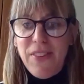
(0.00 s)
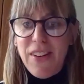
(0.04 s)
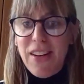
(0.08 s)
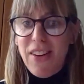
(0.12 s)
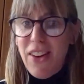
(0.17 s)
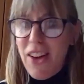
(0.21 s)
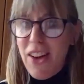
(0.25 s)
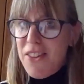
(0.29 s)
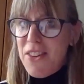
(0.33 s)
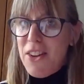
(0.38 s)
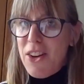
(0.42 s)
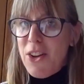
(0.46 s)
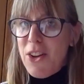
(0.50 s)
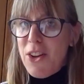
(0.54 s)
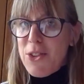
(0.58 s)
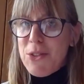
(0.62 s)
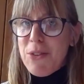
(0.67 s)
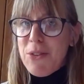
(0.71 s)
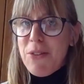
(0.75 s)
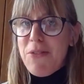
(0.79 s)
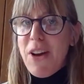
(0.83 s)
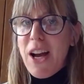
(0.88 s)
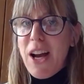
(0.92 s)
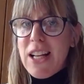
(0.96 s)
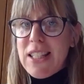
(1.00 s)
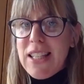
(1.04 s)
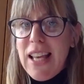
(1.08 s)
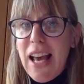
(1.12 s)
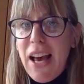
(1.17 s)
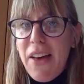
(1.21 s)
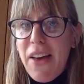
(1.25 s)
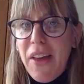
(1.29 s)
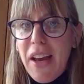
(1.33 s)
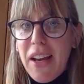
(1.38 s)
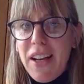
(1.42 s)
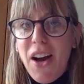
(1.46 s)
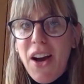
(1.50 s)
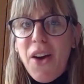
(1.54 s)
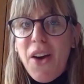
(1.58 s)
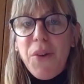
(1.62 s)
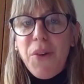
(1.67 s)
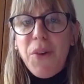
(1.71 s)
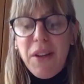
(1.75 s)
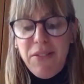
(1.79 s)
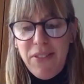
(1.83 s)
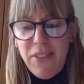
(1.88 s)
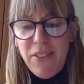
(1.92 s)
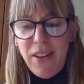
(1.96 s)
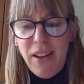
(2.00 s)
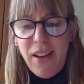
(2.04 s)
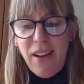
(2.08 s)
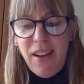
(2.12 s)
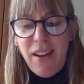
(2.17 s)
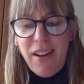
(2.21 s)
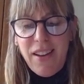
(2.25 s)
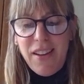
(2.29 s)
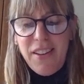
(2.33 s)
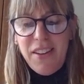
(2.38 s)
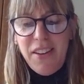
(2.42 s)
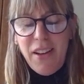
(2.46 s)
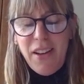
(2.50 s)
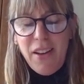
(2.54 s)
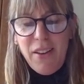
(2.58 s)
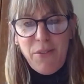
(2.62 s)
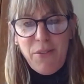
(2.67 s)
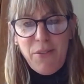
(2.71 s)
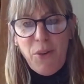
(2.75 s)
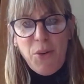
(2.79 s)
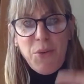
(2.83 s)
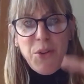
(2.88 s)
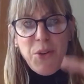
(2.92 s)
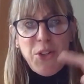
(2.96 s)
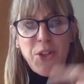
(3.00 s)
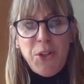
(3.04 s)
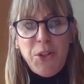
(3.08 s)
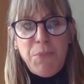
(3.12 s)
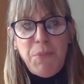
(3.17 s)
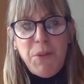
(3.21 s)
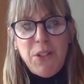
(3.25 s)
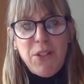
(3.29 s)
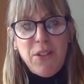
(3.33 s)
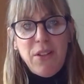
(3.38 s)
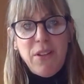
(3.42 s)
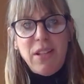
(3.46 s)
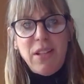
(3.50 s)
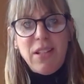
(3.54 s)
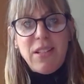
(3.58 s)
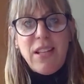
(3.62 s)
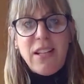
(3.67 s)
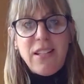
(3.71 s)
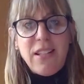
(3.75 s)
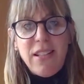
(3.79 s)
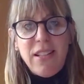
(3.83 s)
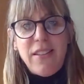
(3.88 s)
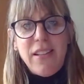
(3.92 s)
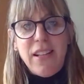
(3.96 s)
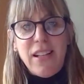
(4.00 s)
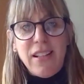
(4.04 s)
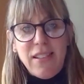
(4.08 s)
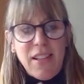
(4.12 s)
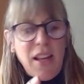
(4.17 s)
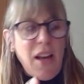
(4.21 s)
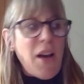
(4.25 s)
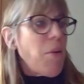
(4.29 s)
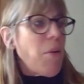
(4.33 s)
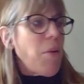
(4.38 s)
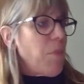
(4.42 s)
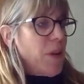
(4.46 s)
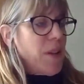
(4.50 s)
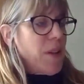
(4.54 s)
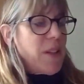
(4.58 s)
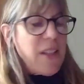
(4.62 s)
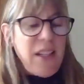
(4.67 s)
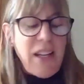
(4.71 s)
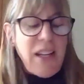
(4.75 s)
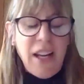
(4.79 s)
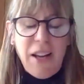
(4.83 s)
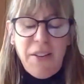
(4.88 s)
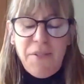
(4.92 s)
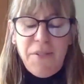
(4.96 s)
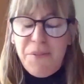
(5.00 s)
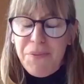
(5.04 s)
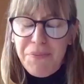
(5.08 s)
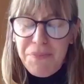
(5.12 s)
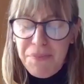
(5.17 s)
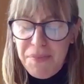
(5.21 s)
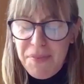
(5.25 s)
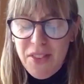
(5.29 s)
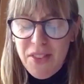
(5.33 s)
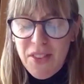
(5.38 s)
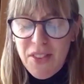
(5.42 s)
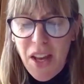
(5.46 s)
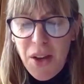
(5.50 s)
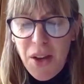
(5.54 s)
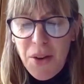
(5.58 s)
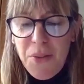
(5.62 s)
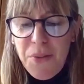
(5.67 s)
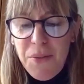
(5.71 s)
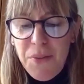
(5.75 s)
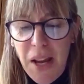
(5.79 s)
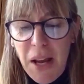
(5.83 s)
lots of advice out there, can't we, for, you know, what we should be doing, setting things up, and so